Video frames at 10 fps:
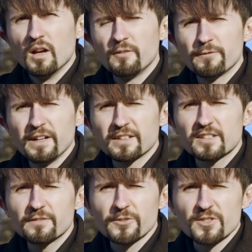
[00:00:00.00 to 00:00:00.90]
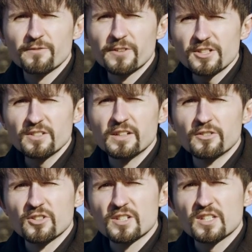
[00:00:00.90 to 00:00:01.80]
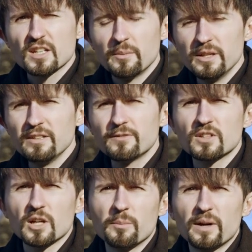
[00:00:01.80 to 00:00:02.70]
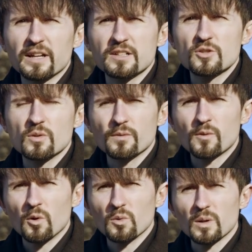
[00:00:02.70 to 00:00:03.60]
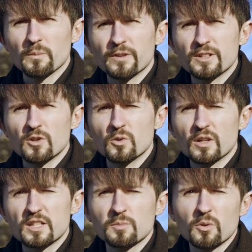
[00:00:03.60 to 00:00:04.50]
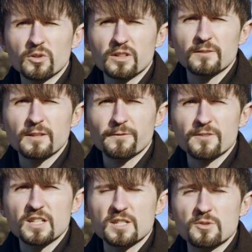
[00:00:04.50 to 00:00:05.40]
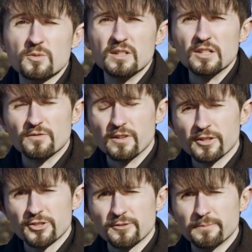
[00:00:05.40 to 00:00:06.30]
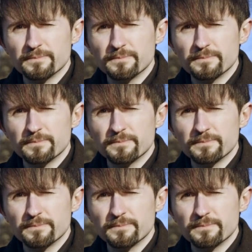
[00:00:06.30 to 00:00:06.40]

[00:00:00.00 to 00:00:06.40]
In fact, if there's sufficient interest, I may even come back and do a follow-up video exploring the differences between each version.